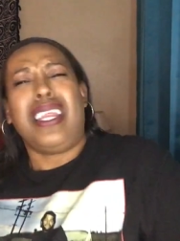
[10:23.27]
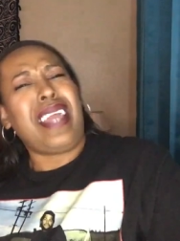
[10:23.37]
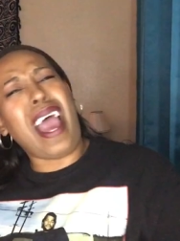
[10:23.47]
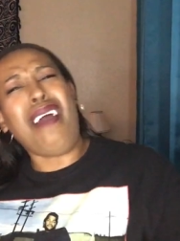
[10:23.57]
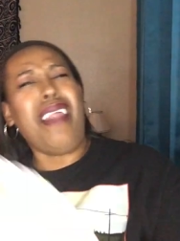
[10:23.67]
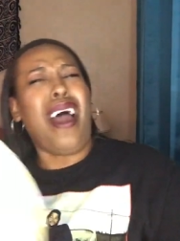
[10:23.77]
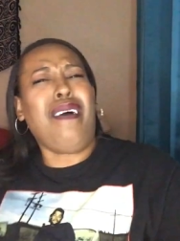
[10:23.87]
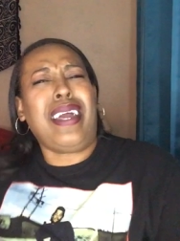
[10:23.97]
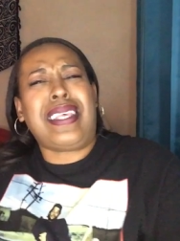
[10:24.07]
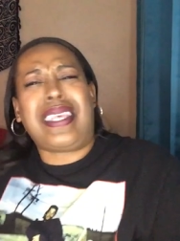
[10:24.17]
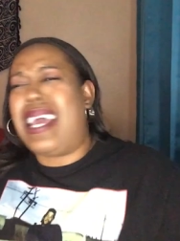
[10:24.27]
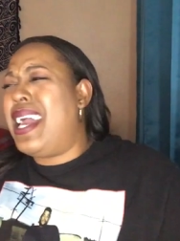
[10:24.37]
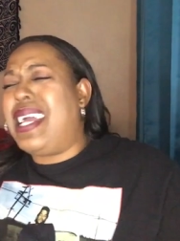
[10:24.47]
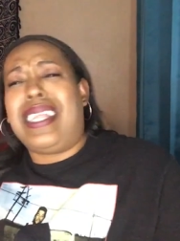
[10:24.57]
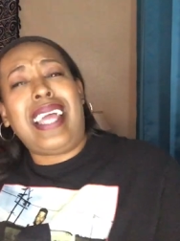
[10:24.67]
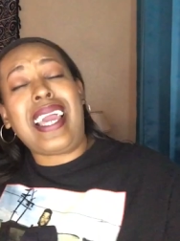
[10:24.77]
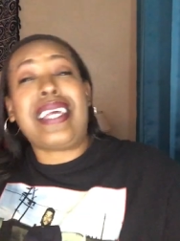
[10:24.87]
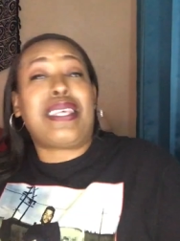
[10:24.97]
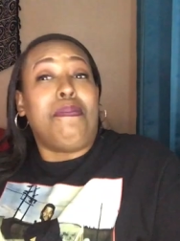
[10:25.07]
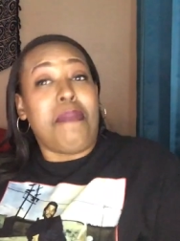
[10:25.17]
Y'all notice
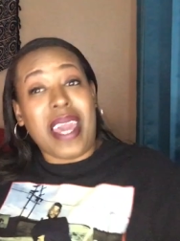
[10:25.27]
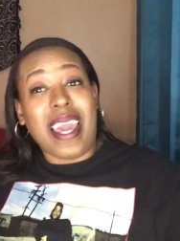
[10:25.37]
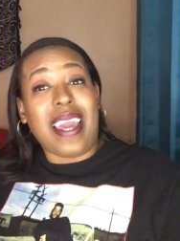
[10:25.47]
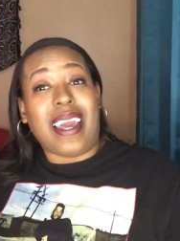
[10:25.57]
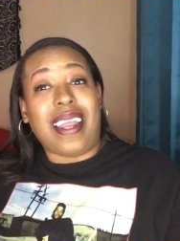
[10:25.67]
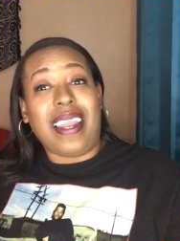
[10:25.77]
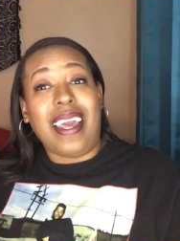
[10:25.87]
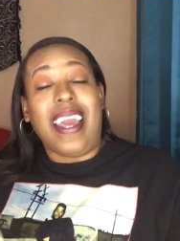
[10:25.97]
these men